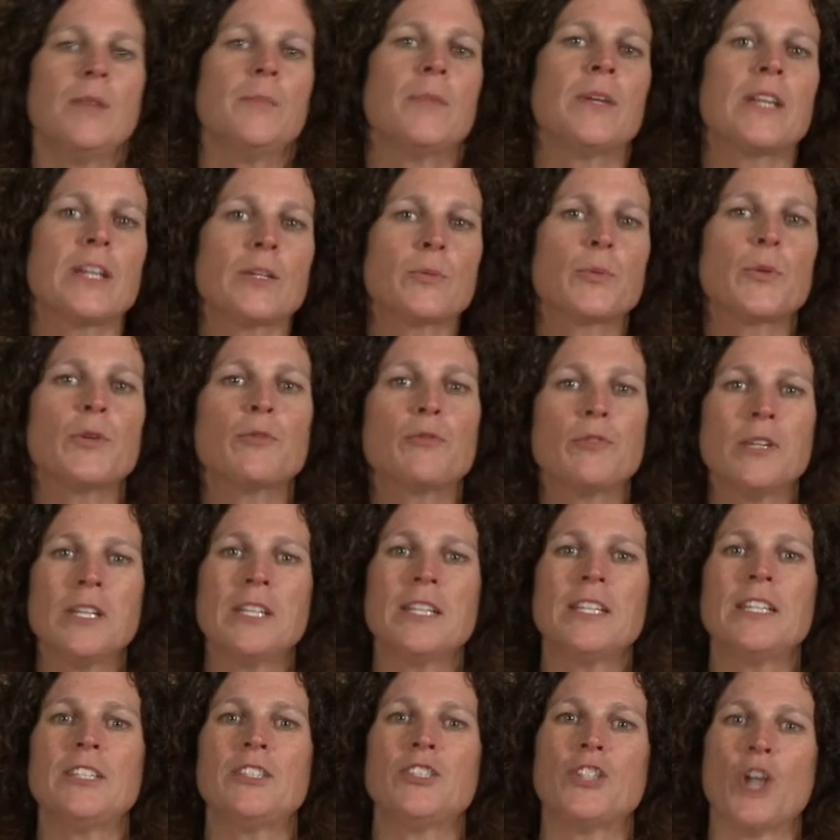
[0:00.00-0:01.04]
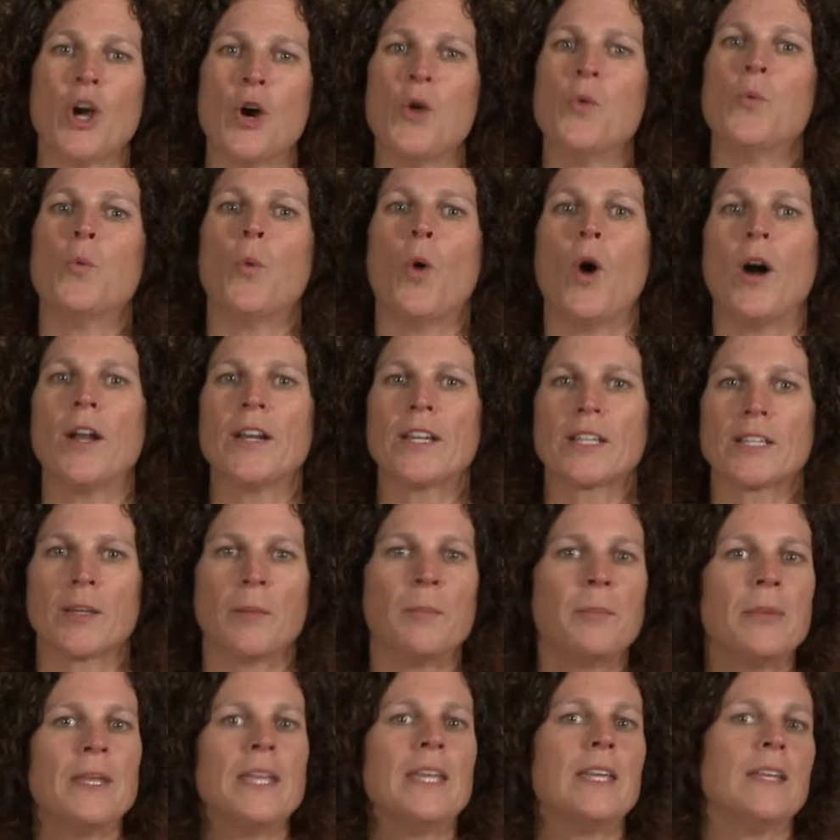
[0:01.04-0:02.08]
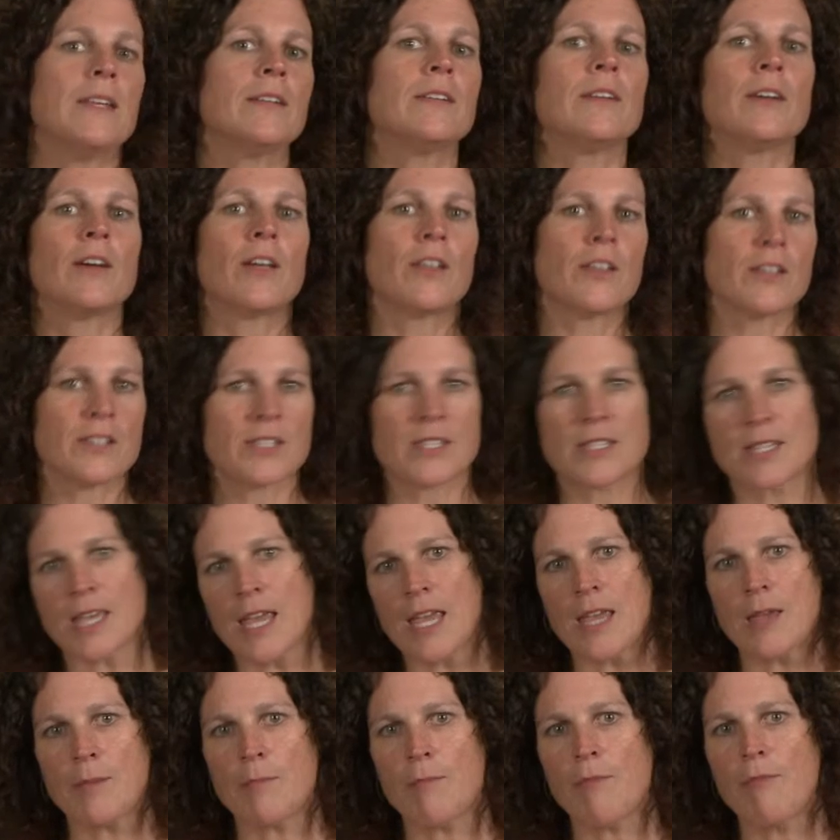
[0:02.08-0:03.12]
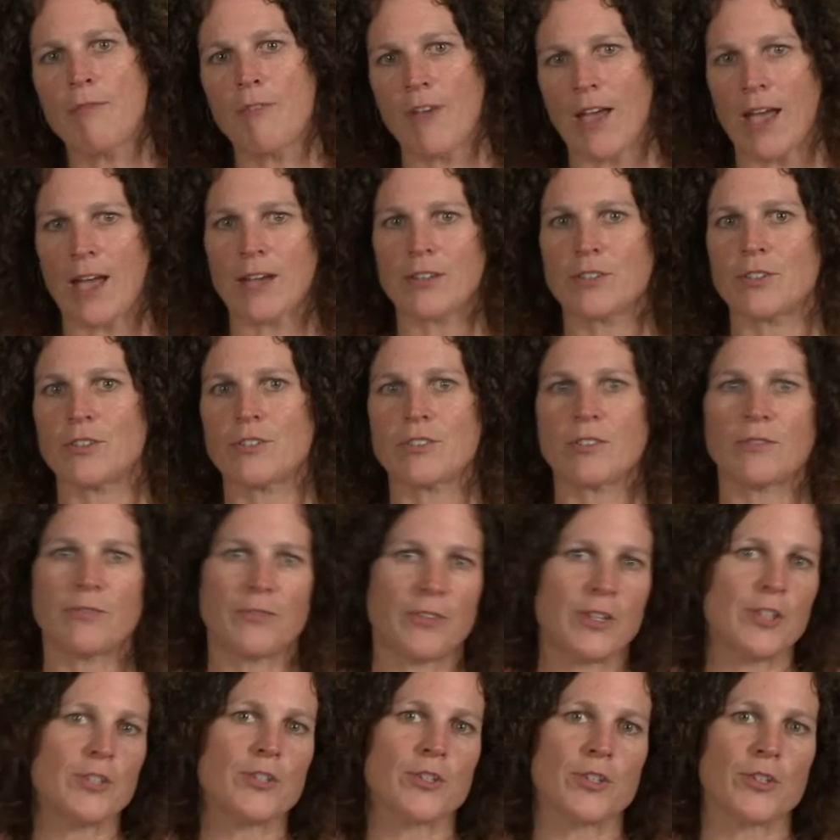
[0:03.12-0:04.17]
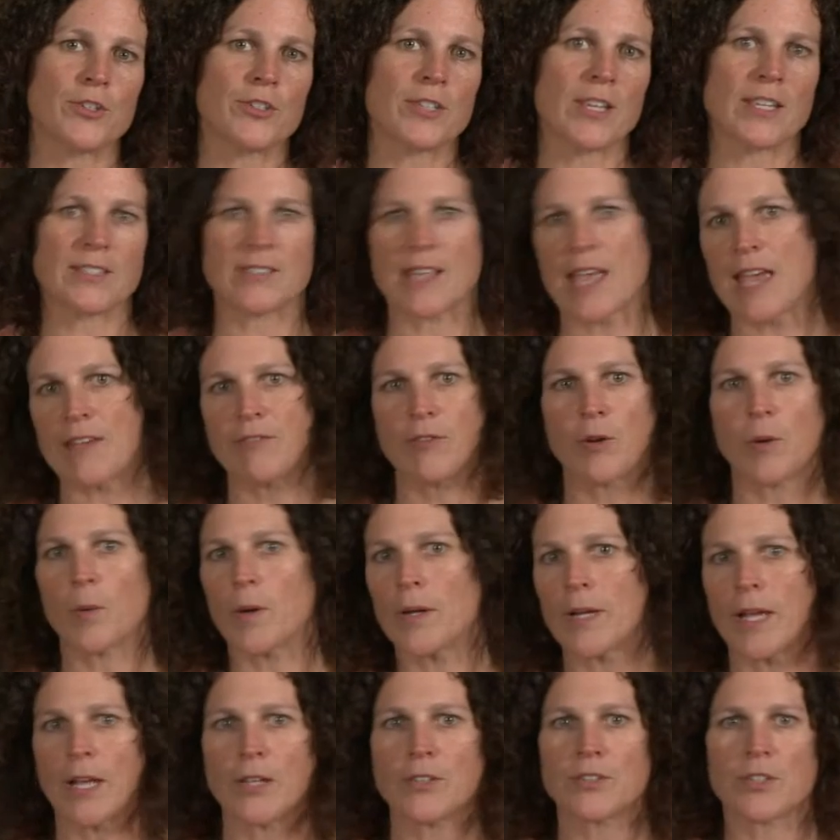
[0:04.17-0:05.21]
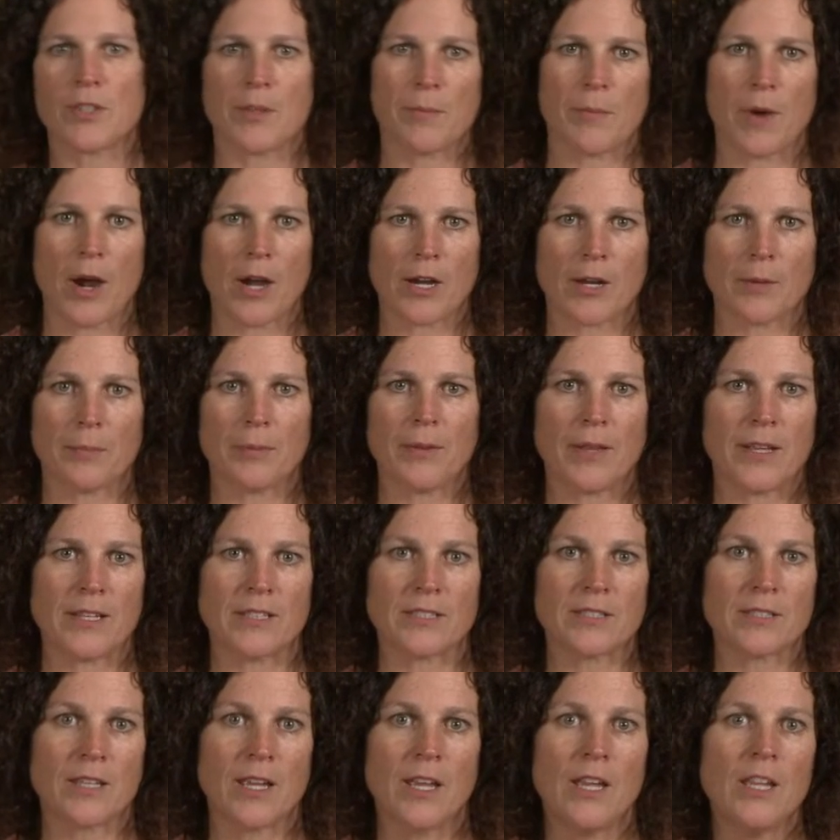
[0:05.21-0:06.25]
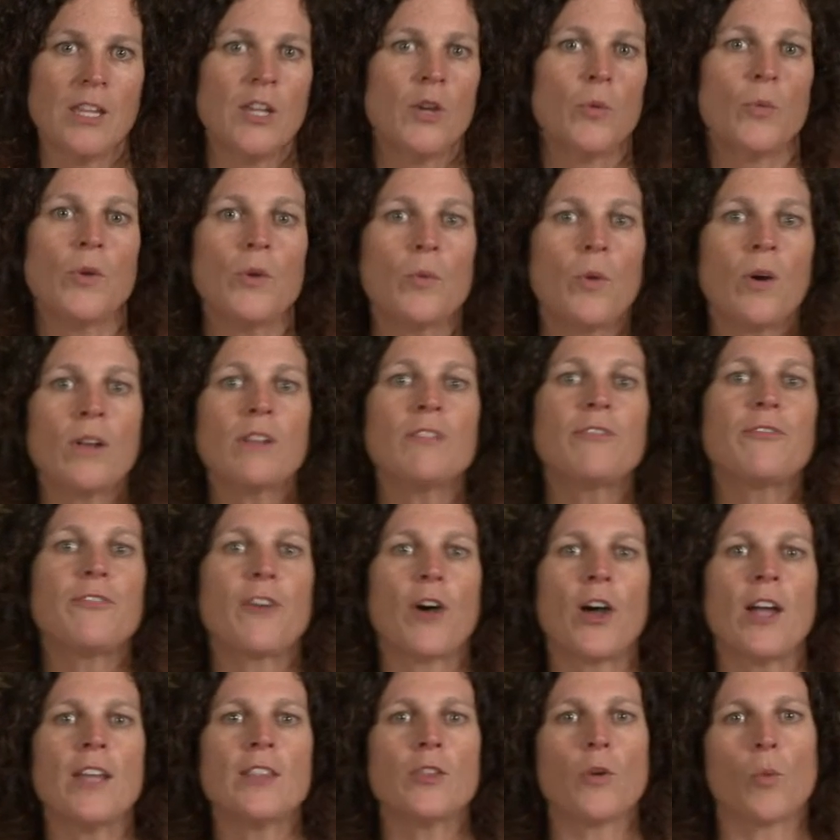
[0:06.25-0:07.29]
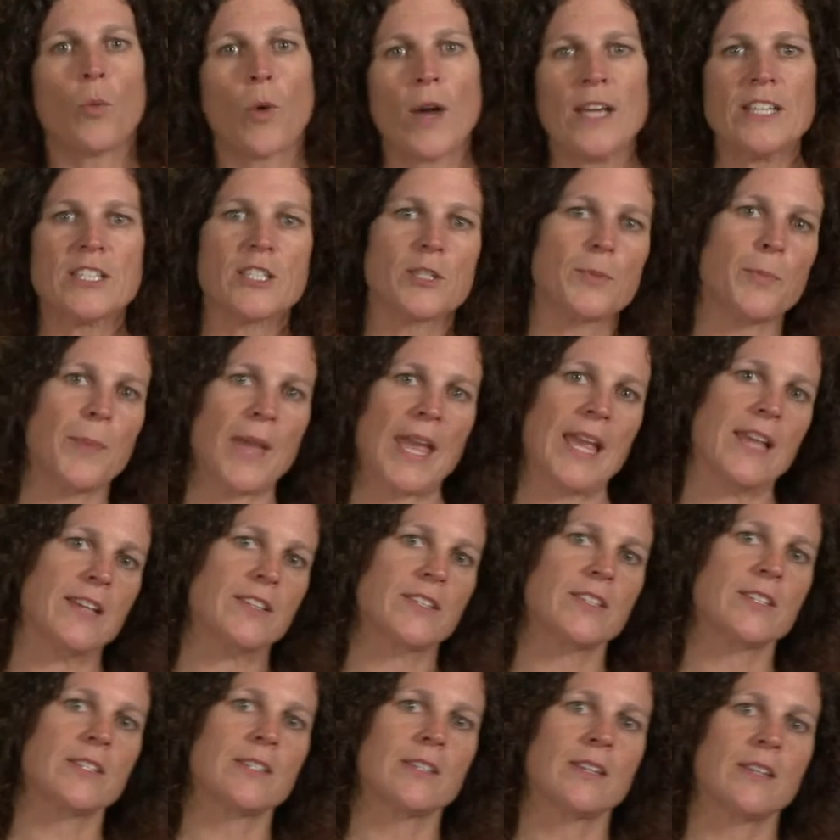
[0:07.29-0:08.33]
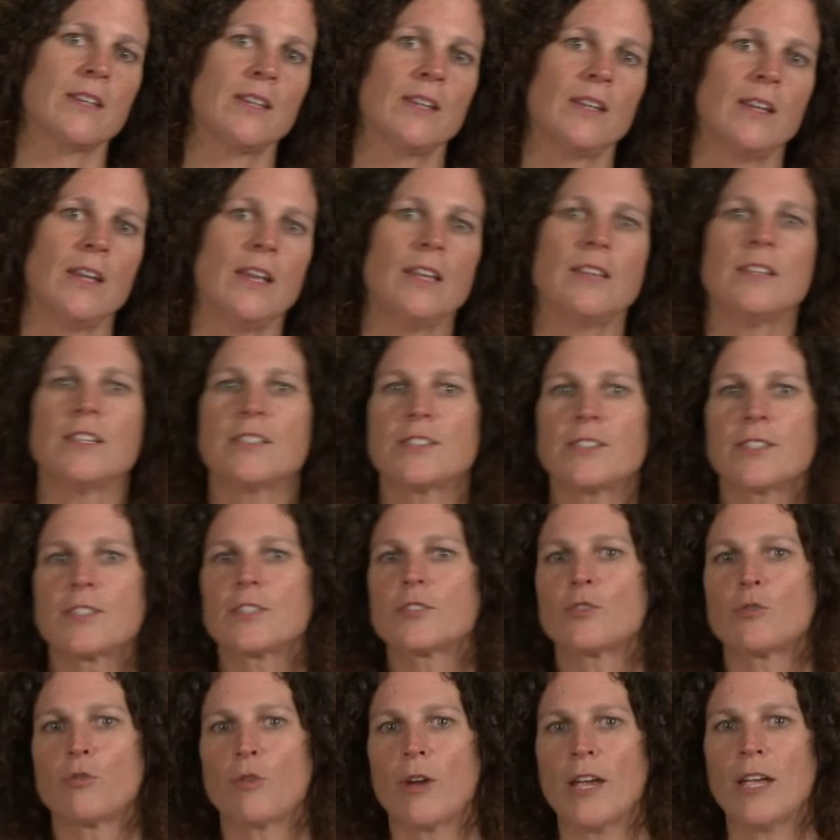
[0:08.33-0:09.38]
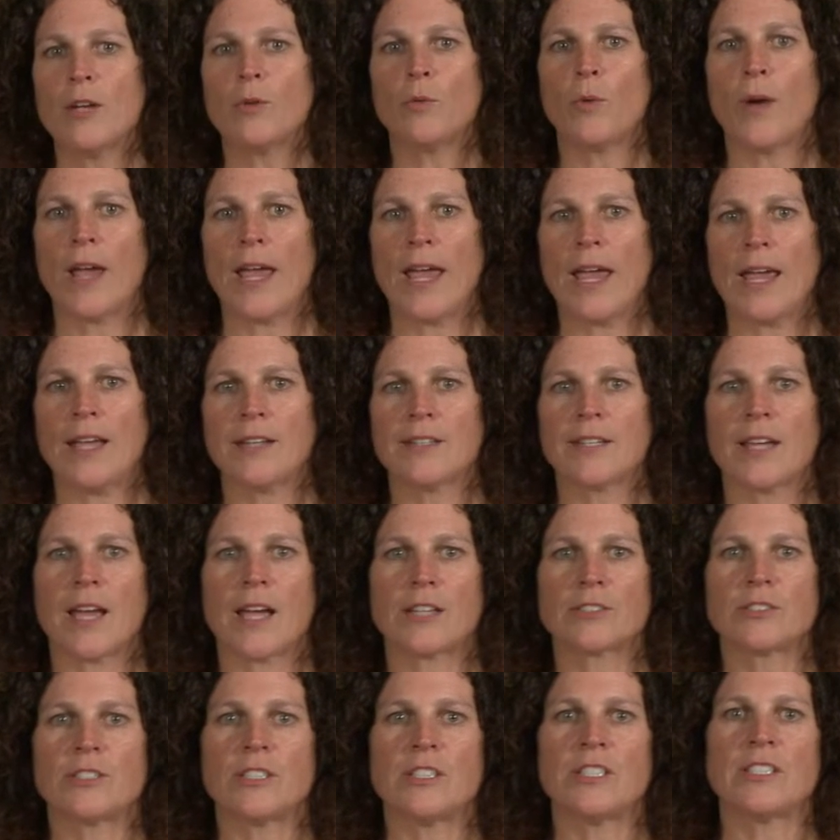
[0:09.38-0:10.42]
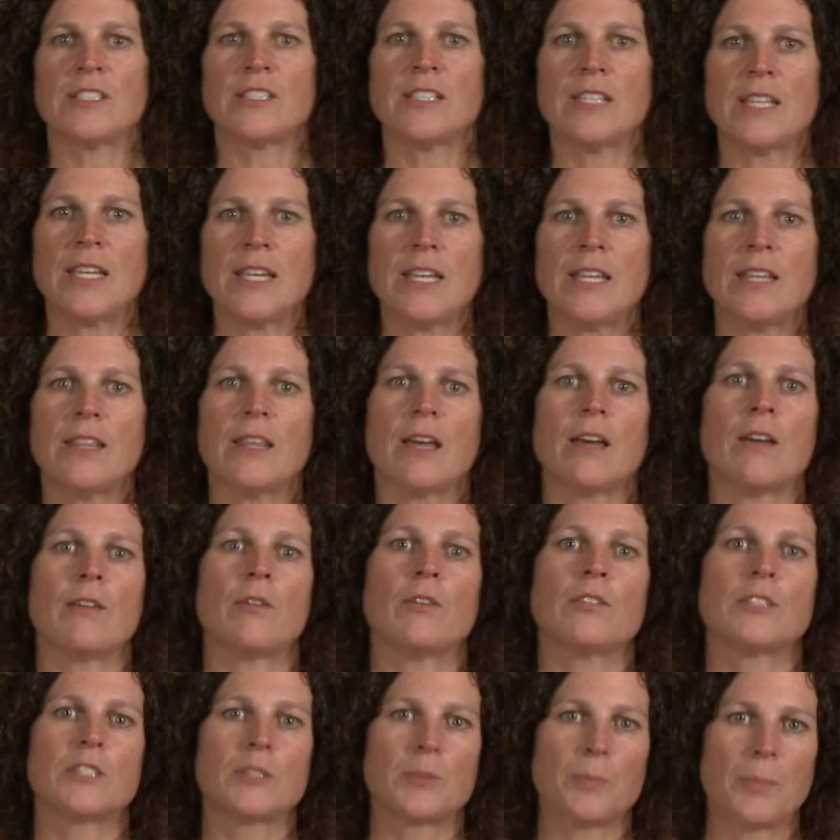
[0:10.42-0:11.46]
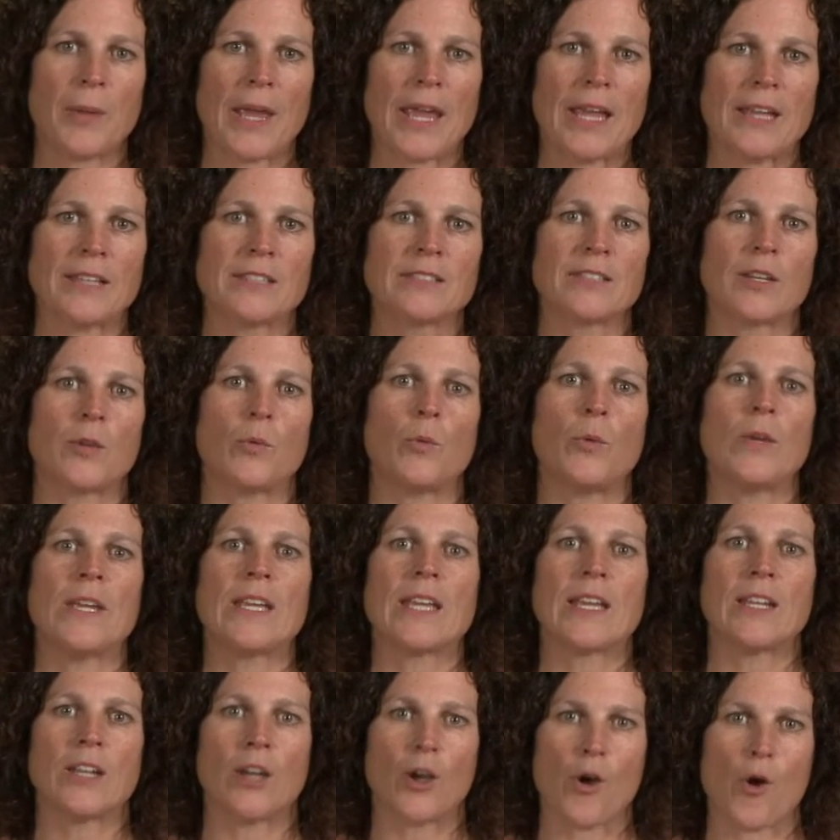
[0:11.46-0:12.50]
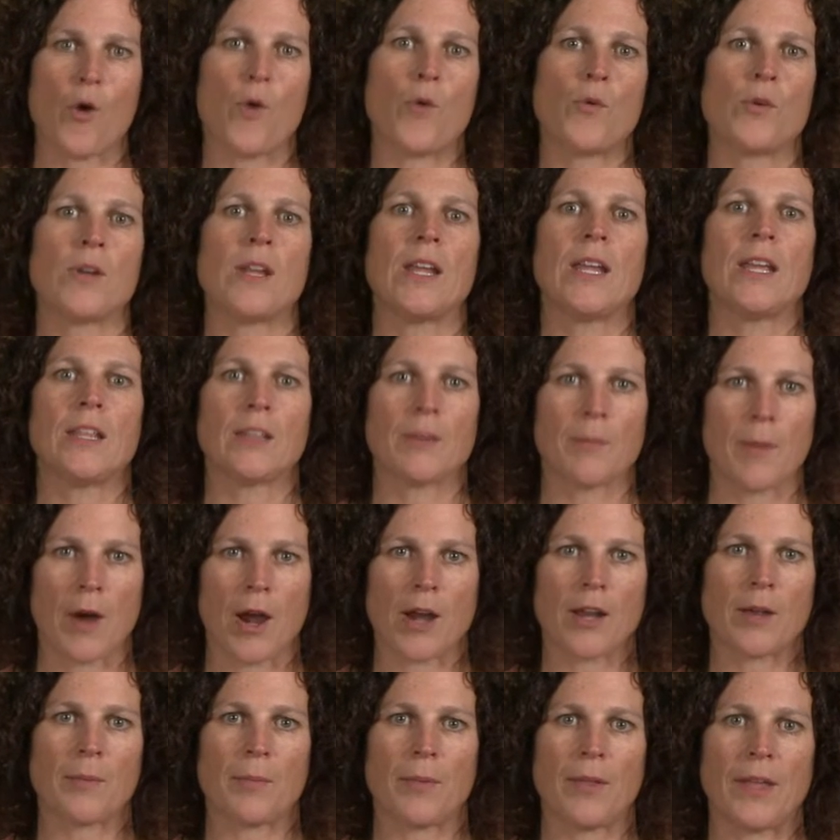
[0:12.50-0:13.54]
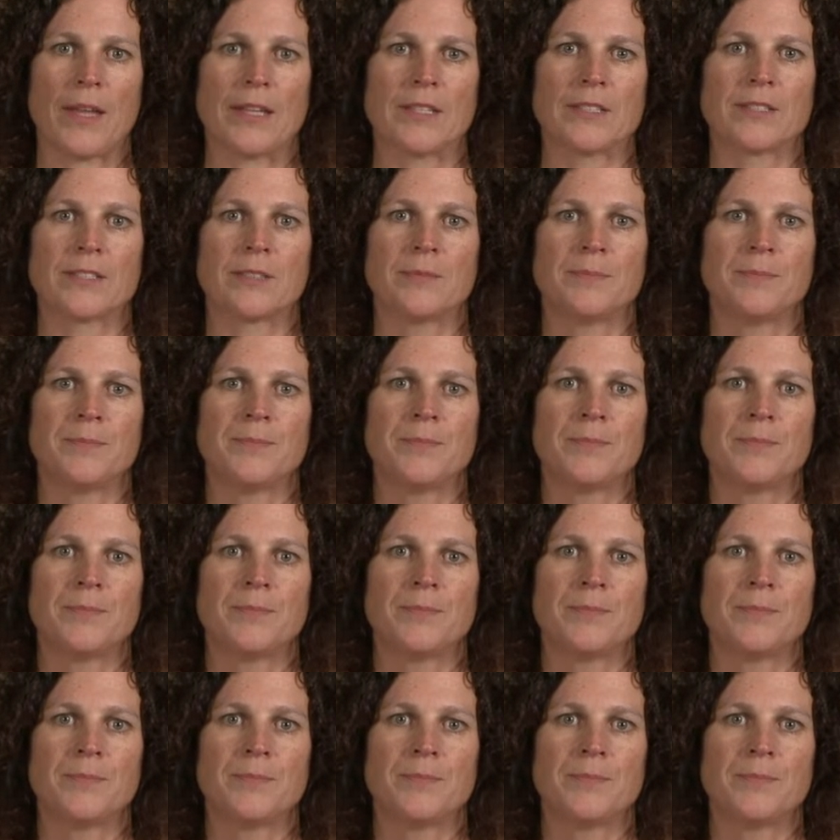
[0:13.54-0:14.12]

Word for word: Because we really don't want to compete on the same factors and features as everyone else in the marketplace. We want to find the white space. This is a great way to actually see the space that we can own in the marketplace.